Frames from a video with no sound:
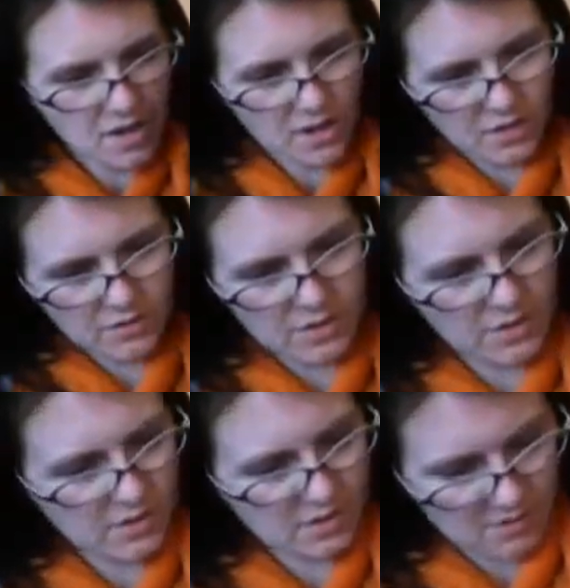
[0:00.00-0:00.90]

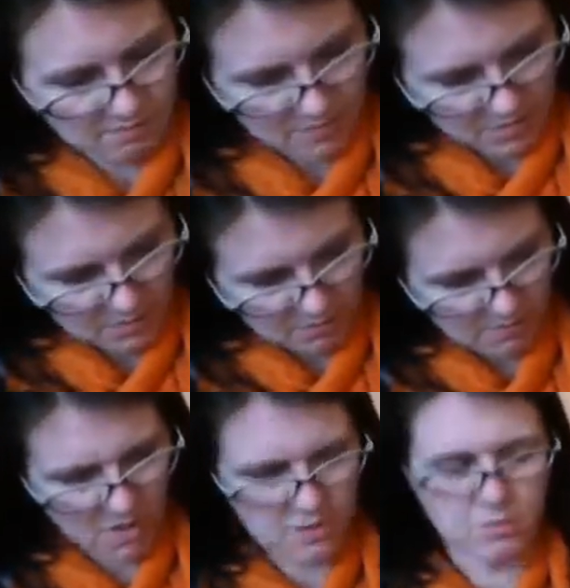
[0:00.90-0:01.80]
there's some
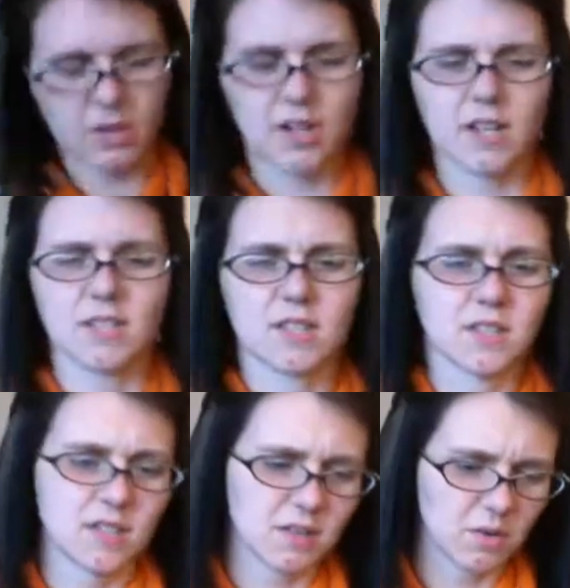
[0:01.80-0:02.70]
spots where it
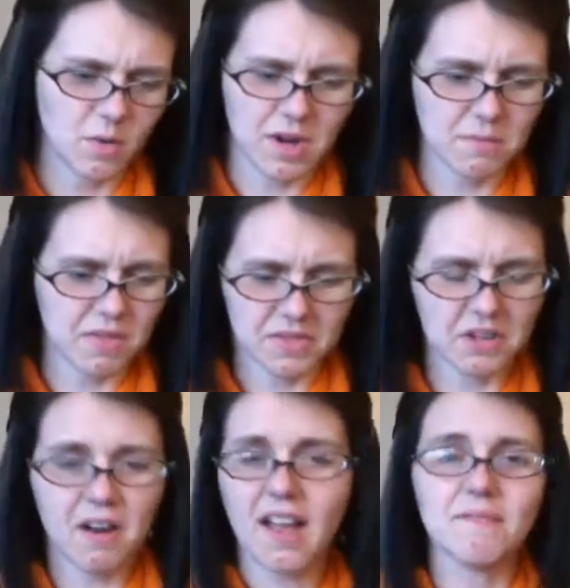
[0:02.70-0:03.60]
gets quite a bit
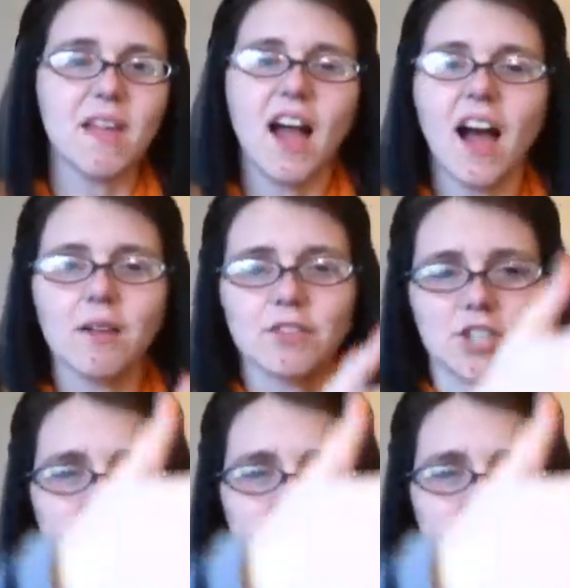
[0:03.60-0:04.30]
thicker. I was